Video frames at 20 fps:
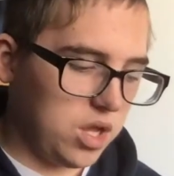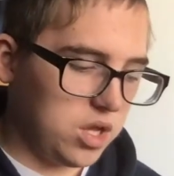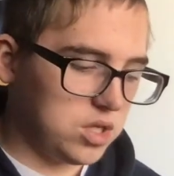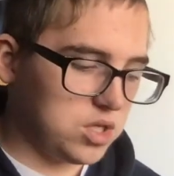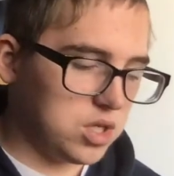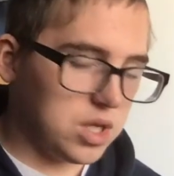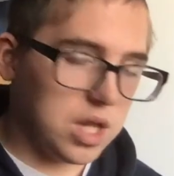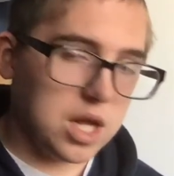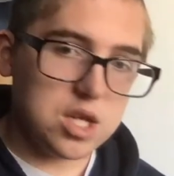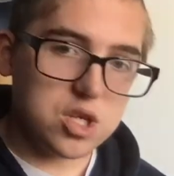
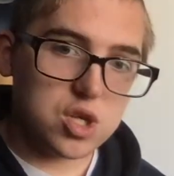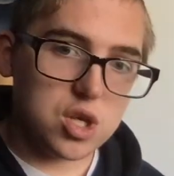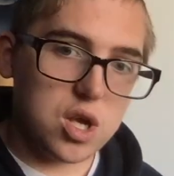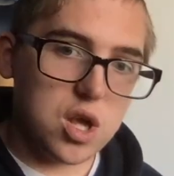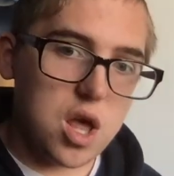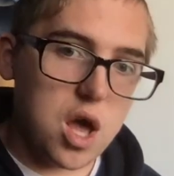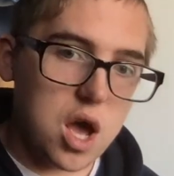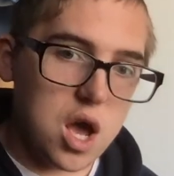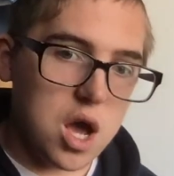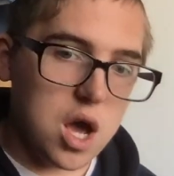So that's
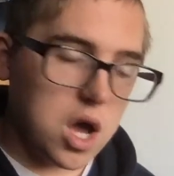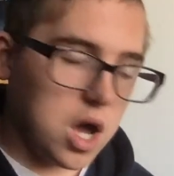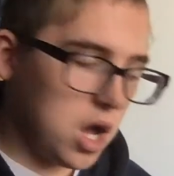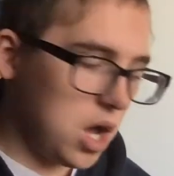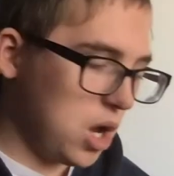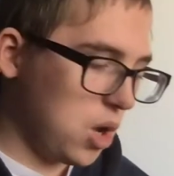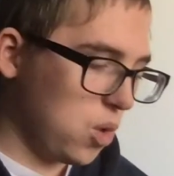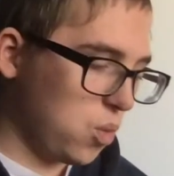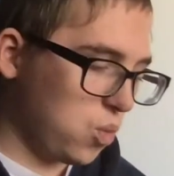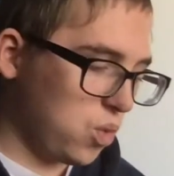
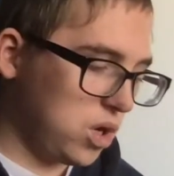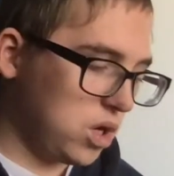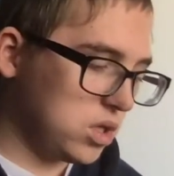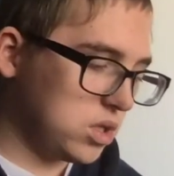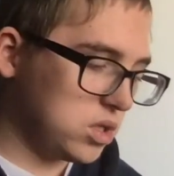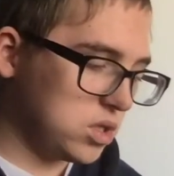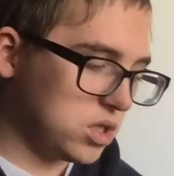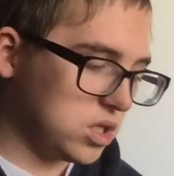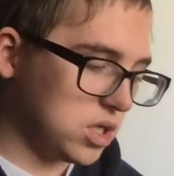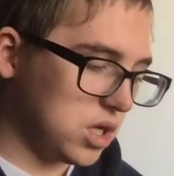
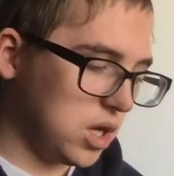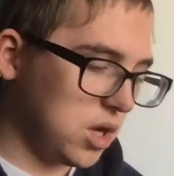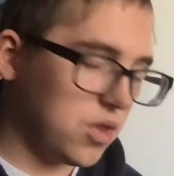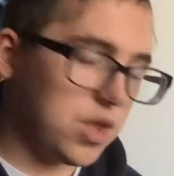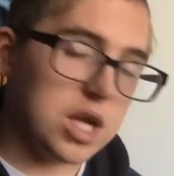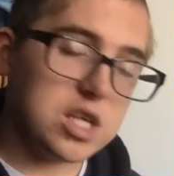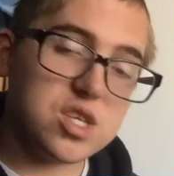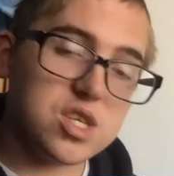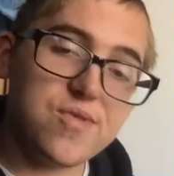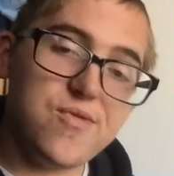
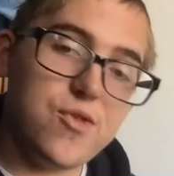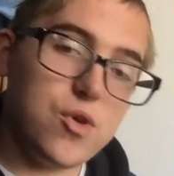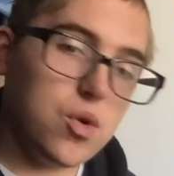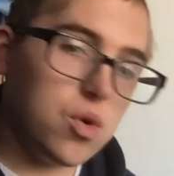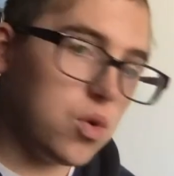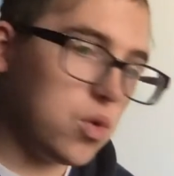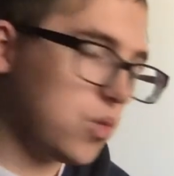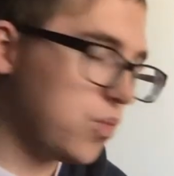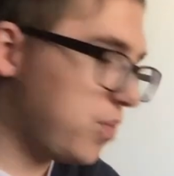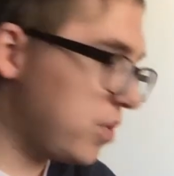that's
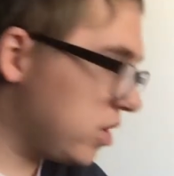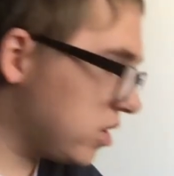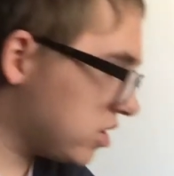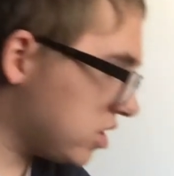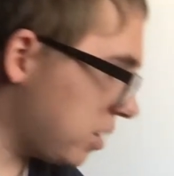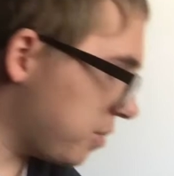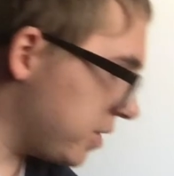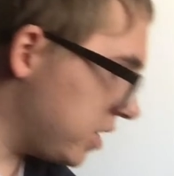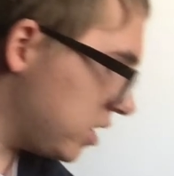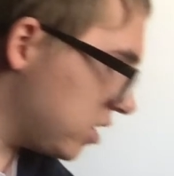4 books
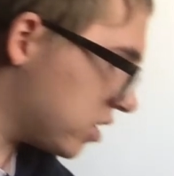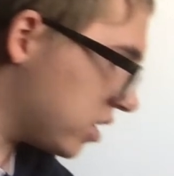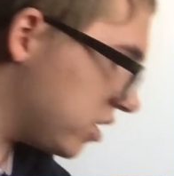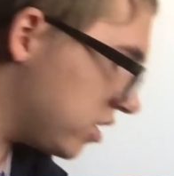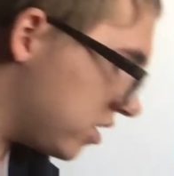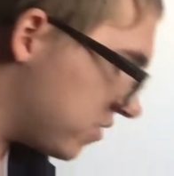I've been looking